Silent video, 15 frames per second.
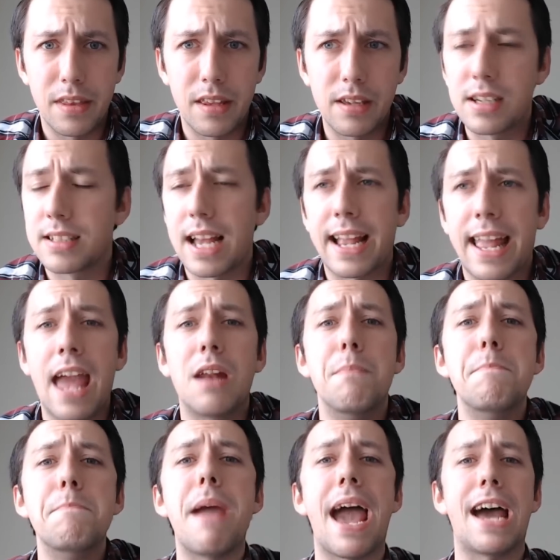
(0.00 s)
Because I can't
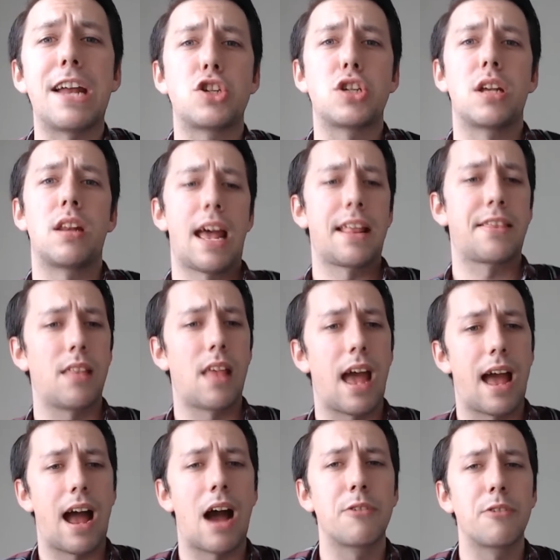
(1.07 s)
imagine
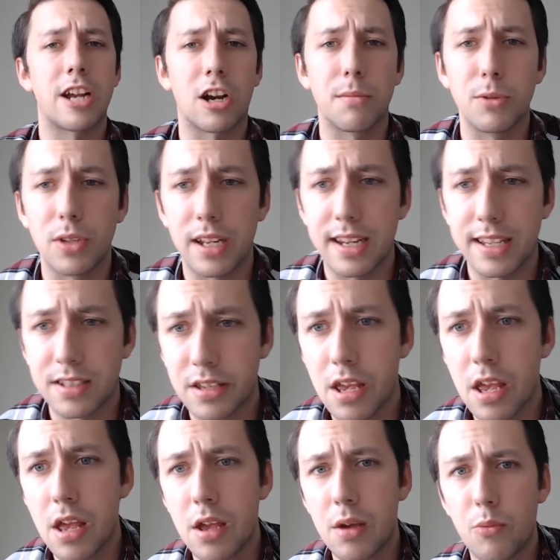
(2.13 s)
how terrible it is
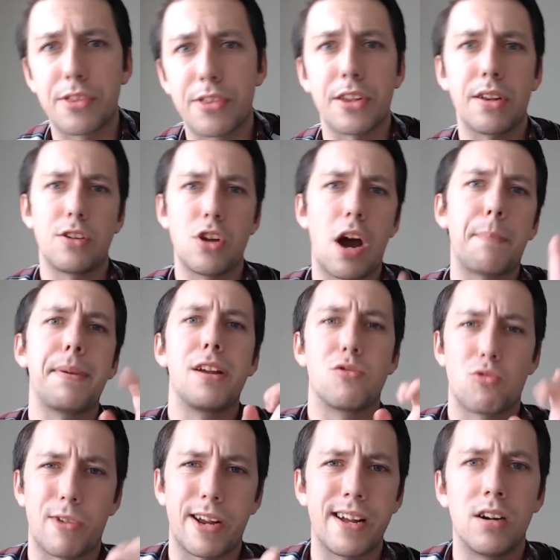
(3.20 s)
with it not being
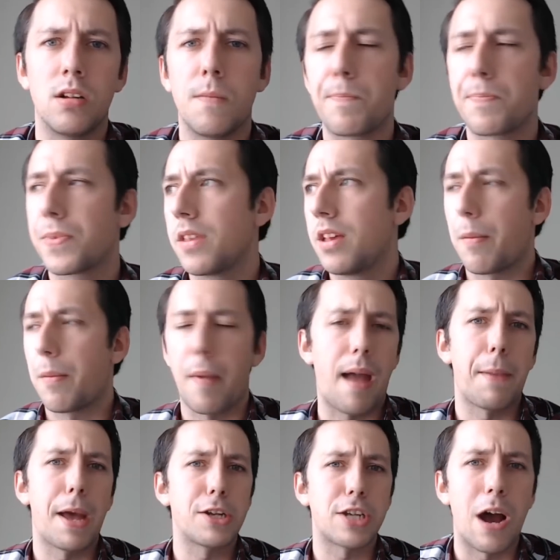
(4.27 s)
real.
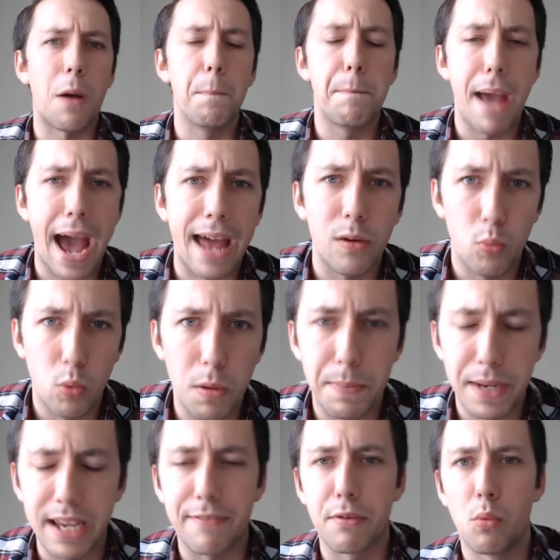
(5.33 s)
Imagine how bad it would be
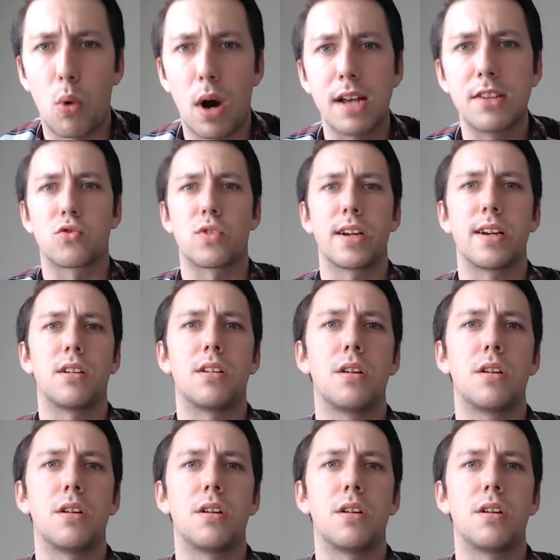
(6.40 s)
if it was real.